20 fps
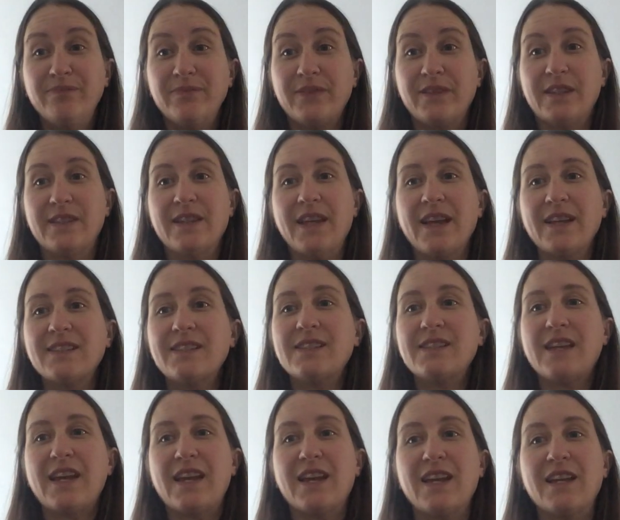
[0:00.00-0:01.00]
The next
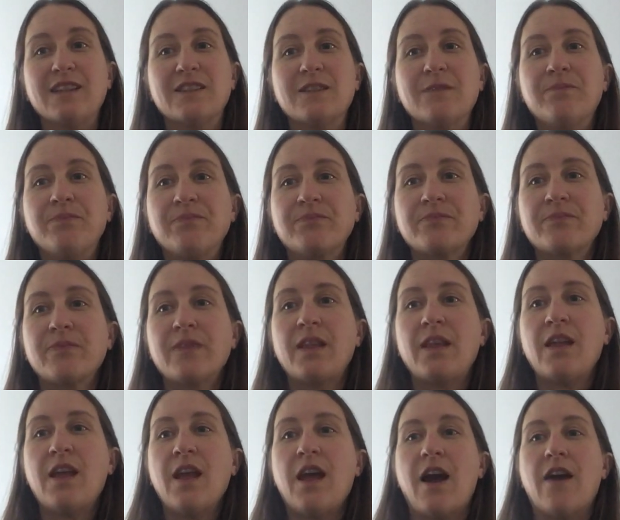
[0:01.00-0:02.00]
stage
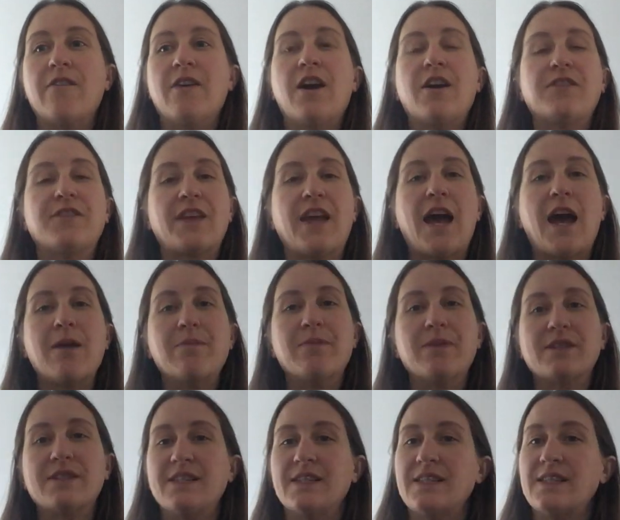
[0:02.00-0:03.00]
of healthy
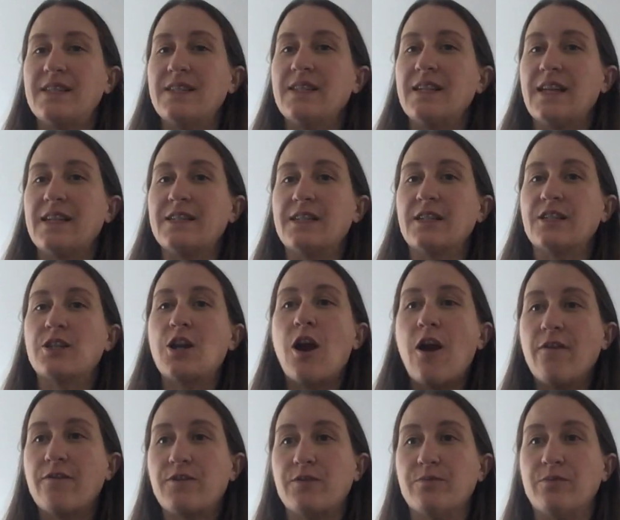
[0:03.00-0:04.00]
habits is it's
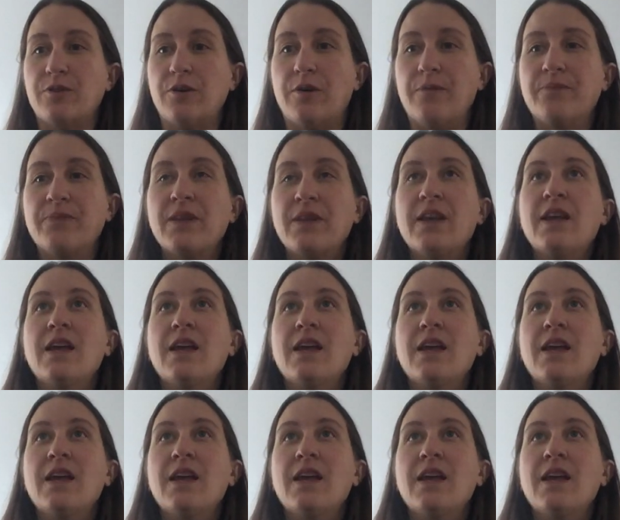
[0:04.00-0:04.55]
uncomfortable.